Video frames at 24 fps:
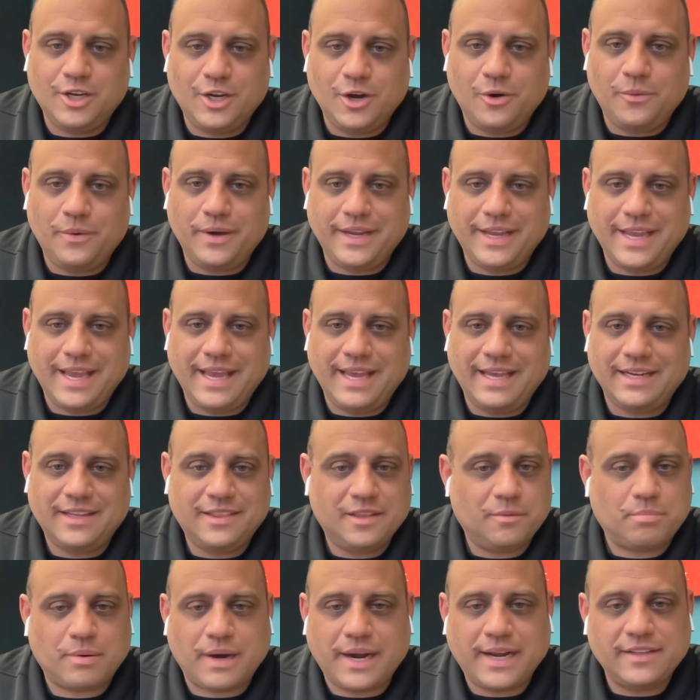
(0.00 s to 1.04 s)
go again.
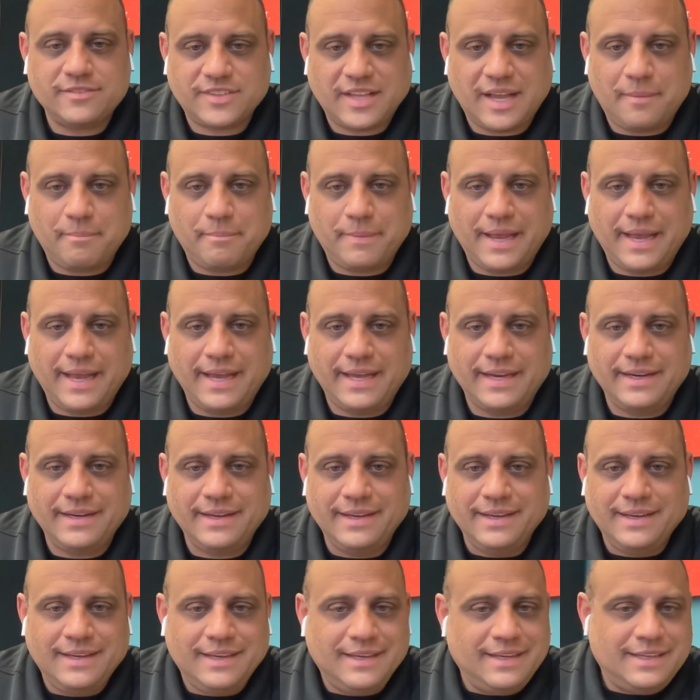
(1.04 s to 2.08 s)
And the brand's not bad.
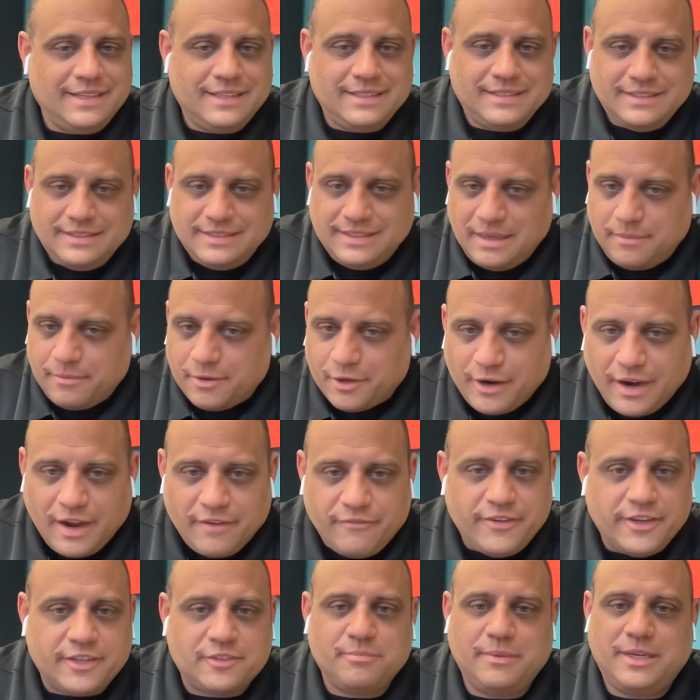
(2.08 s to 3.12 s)

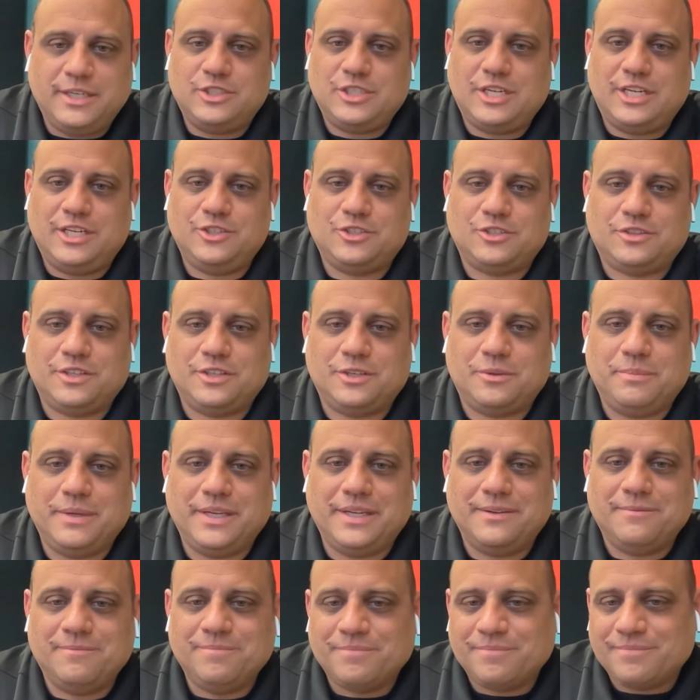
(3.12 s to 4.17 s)
Demographics may change a little
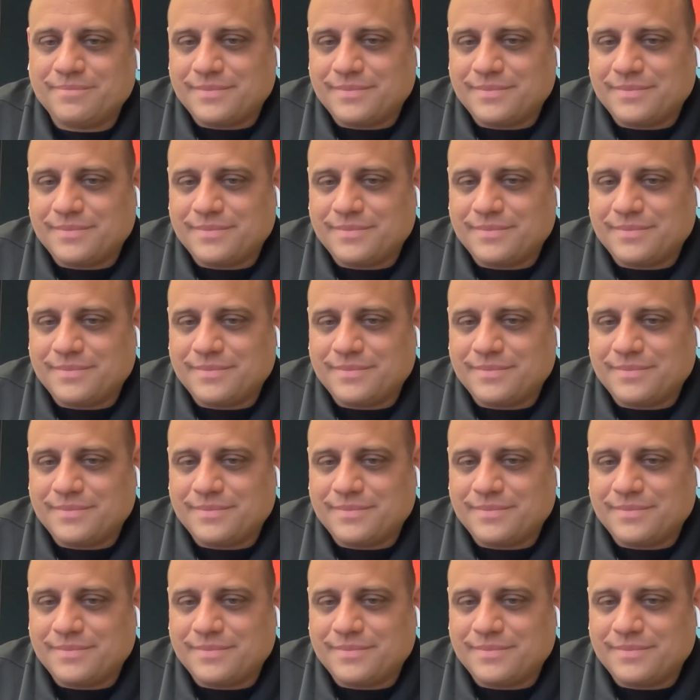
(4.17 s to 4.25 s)
bit,